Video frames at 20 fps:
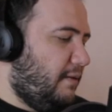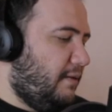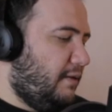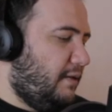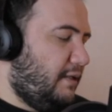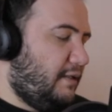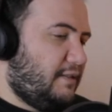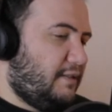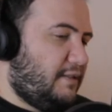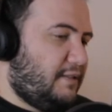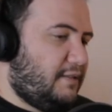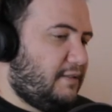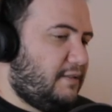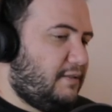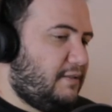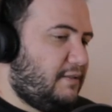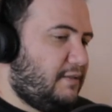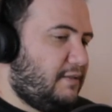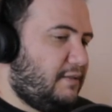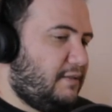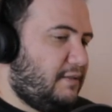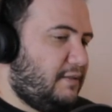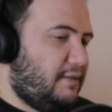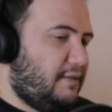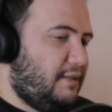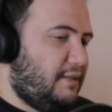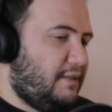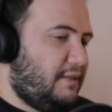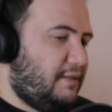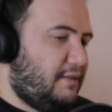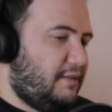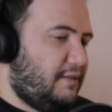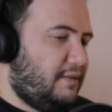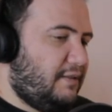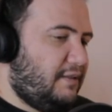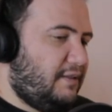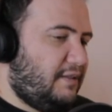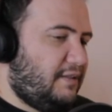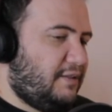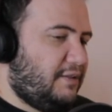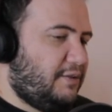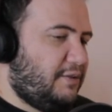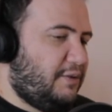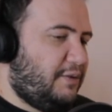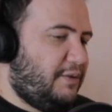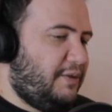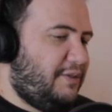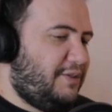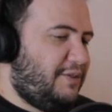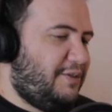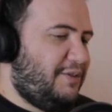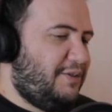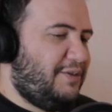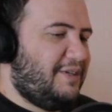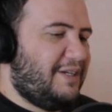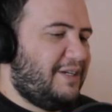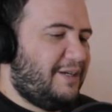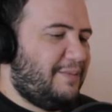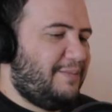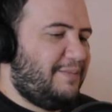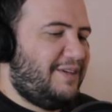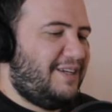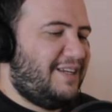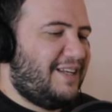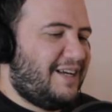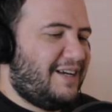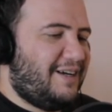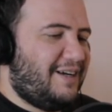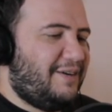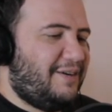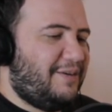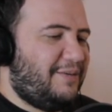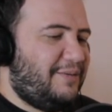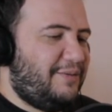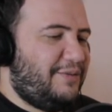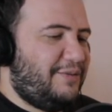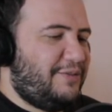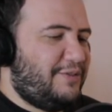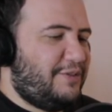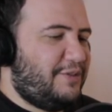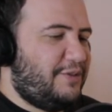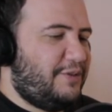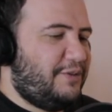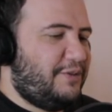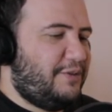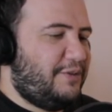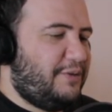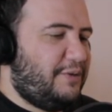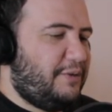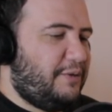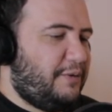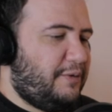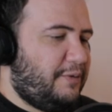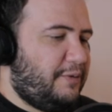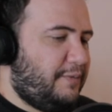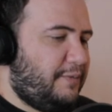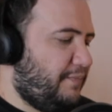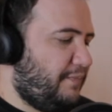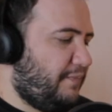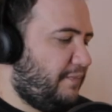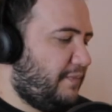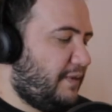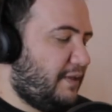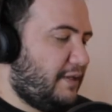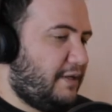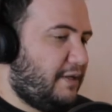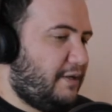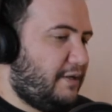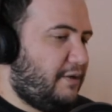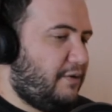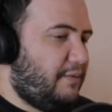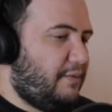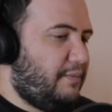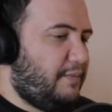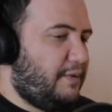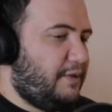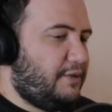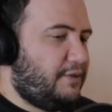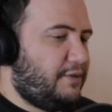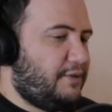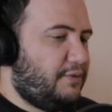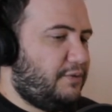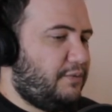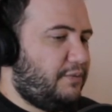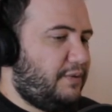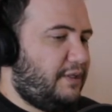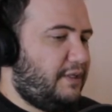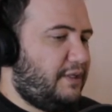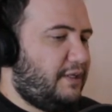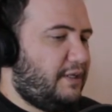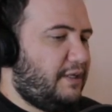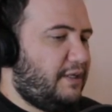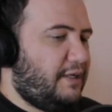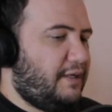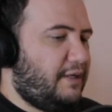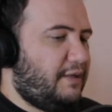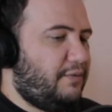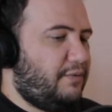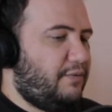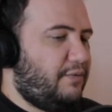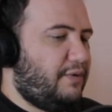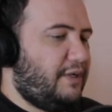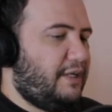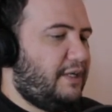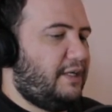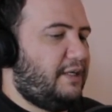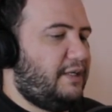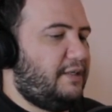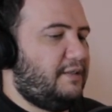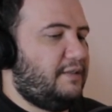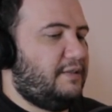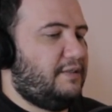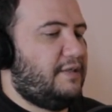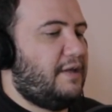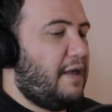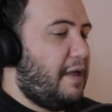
It's going to come down to how much we can raise.